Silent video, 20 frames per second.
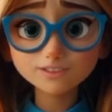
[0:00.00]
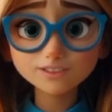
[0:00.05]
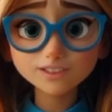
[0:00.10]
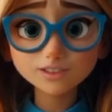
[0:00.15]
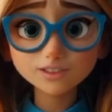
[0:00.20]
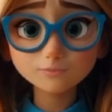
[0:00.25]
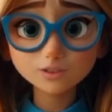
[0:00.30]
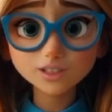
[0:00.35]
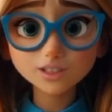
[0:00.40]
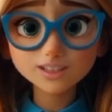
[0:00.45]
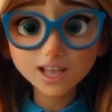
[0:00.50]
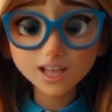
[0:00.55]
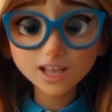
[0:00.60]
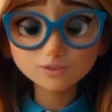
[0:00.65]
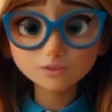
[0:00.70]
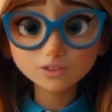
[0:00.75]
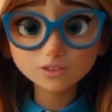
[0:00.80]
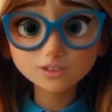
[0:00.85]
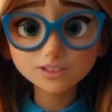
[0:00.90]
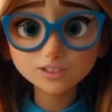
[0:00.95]
While I was
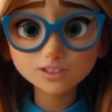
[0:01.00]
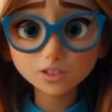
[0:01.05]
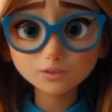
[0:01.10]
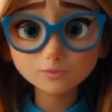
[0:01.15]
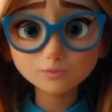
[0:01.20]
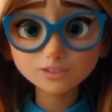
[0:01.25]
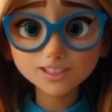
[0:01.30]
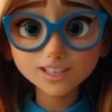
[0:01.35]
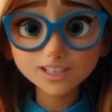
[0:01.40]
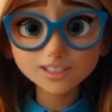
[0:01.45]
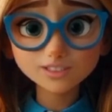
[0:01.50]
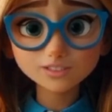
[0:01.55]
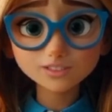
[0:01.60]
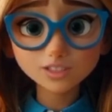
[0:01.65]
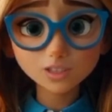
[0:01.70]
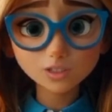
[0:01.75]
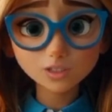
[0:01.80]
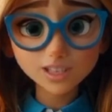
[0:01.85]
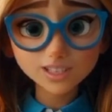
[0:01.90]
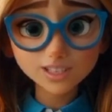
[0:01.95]
sitting in my office
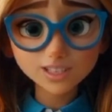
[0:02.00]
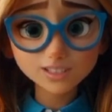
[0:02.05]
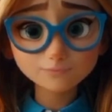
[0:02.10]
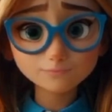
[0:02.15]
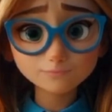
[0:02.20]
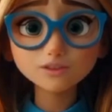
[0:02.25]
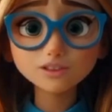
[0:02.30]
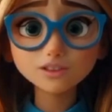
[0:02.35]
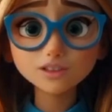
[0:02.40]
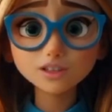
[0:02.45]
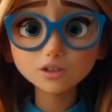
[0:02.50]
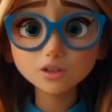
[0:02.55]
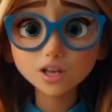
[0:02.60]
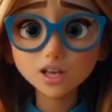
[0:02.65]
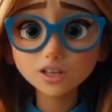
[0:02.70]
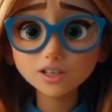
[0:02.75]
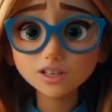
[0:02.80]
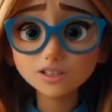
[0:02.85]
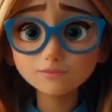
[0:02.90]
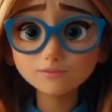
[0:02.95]
working, my
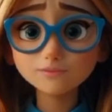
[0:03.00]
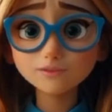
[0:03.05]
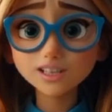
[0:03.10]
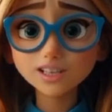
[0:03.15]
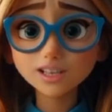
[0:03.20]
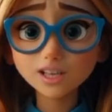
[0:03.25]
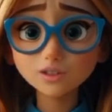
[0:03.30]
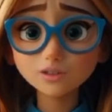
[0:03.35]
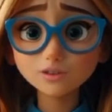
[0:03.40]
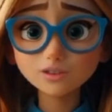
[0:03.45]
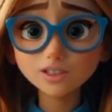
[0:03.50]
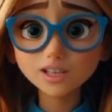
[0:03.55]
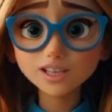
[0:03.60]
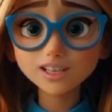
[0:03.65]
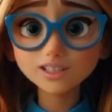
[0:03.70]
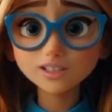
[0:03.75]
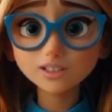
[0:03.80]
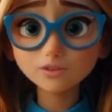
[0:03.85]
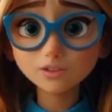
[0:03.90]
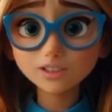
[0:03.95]
stepfather
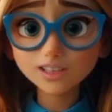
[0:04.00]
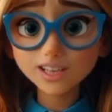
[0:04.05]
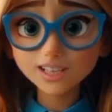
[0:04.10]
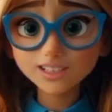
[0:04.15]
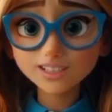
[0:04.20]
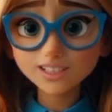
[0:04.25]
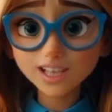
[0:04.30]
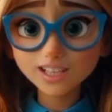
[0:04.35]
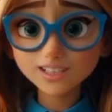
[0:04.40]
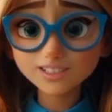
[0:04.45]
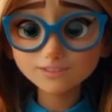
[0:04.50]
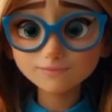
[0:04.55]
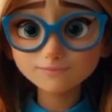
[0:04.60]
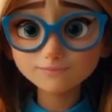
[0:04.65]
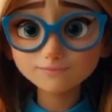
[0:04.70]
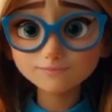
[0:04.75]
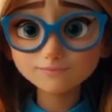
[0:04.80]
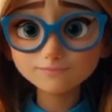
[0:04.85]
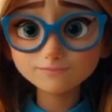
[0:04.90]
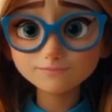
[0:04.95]
entered the room.
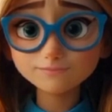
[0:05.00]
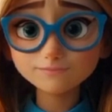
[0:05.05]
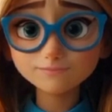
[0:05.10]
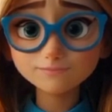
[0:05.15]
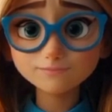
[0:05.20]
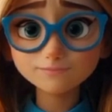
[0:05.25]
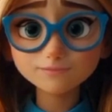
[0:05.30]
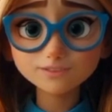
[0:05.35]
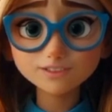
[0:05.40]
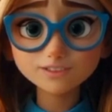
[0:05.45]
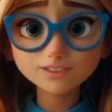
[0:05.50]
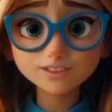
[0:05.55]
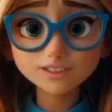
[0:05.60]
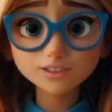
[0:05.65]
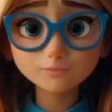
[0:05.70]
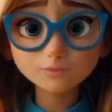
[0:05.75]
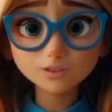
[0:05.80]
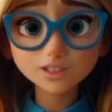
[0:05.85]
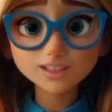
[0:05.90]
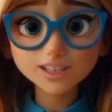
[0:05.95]
"What are you
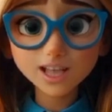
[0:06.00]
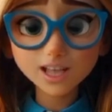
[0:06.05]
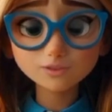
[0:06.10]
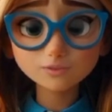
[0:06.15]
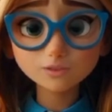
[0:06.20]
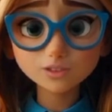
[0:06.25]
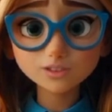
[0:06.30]
doing here?"